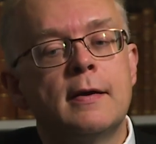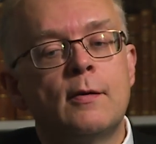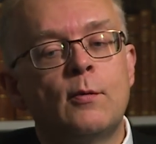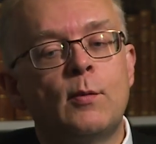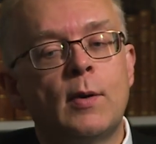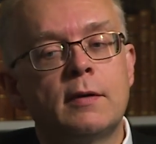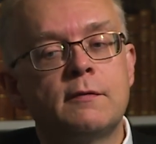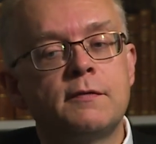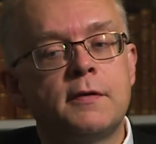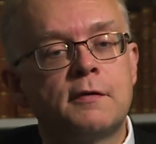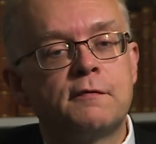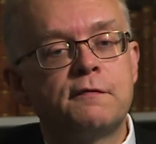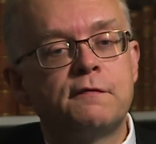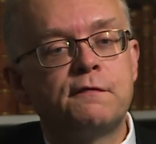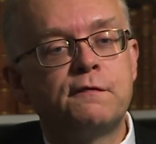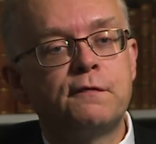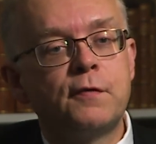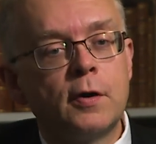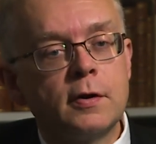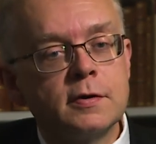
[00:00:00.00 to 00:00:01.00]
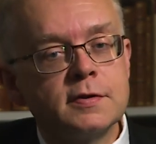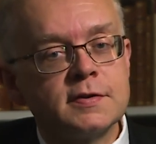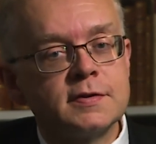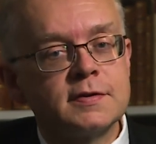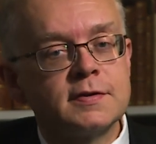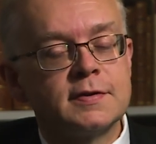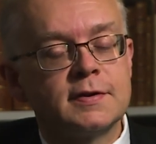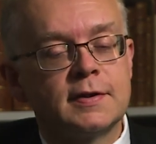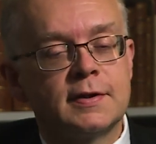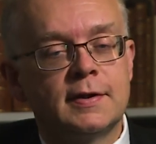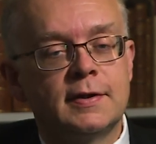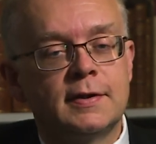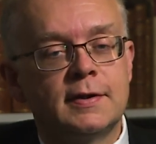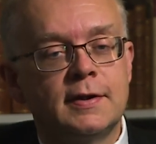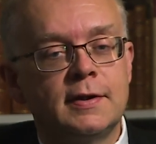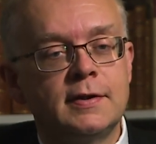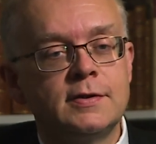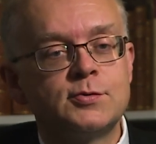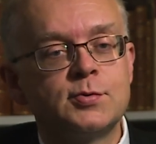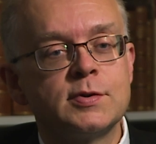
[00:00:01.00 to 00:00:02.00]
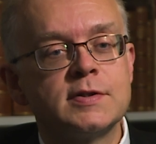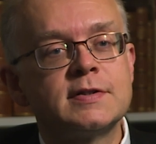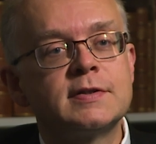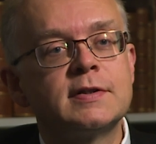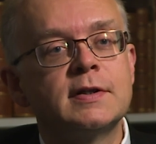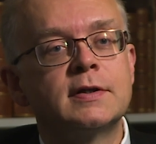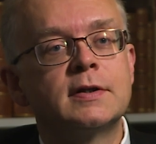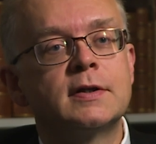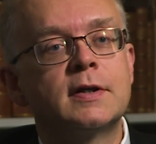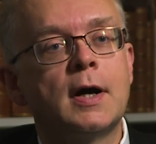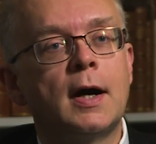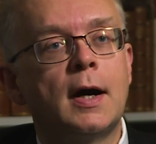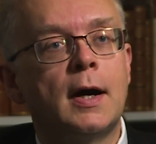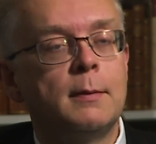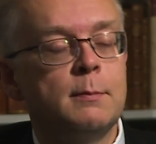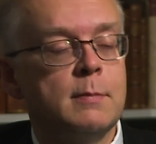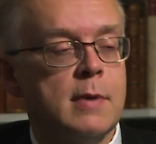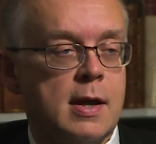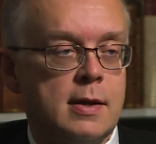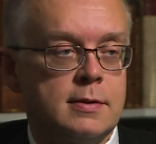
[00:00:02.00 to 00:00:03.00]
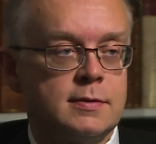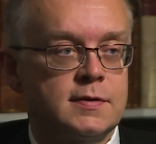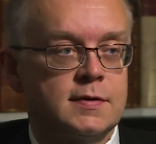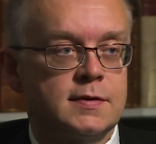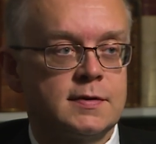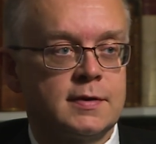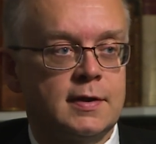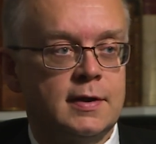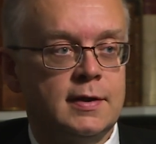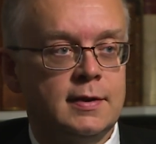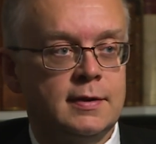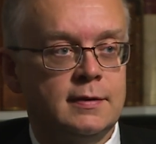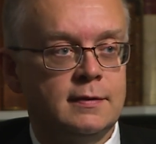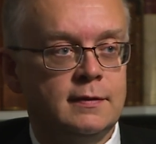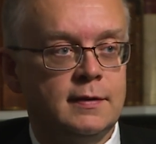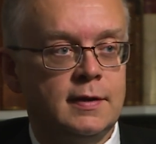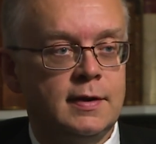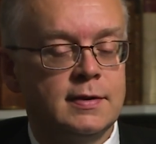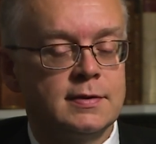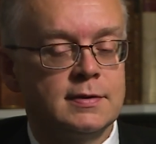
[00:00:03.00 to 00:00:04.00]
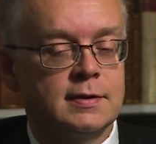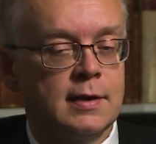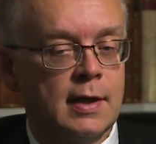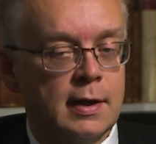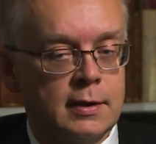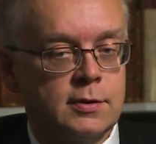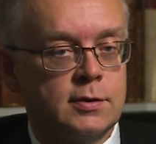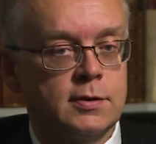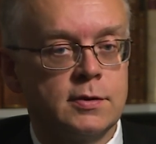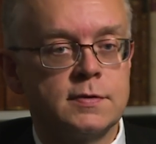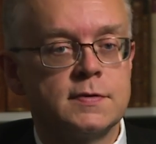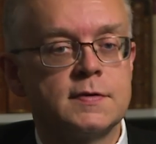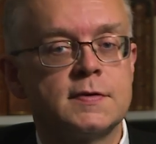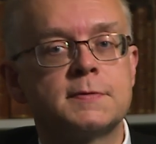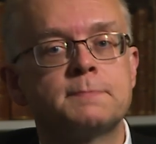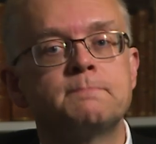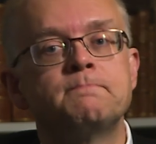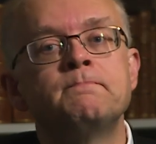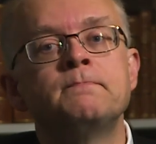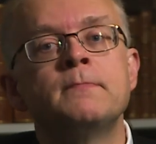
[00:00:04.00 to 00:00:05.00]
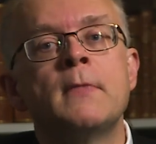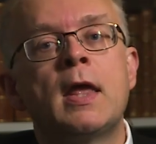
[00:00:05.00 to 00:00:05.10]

One of their first uh, interesting comments in these letters